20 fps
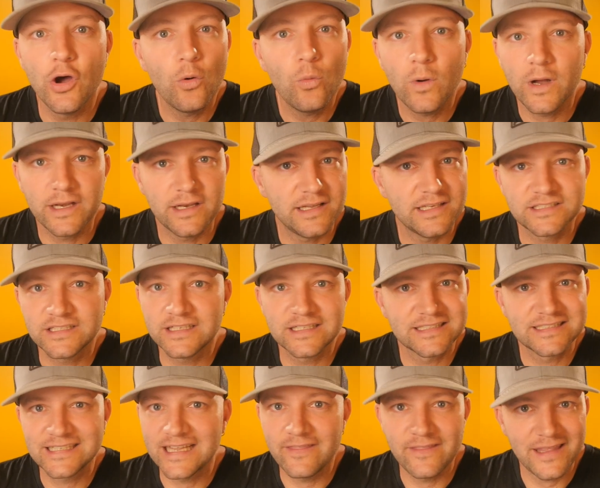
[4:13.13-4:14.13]
No one
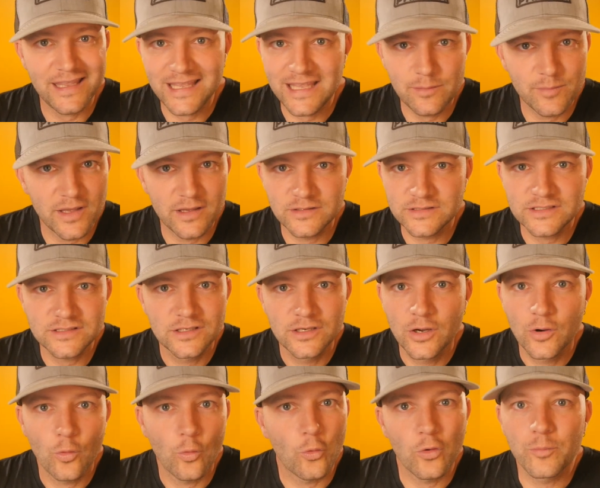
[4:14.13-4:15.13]
is going to send the
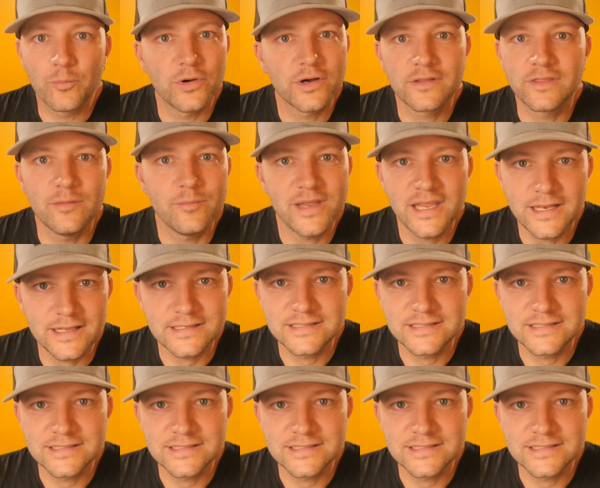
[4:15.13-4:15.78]
emails or book the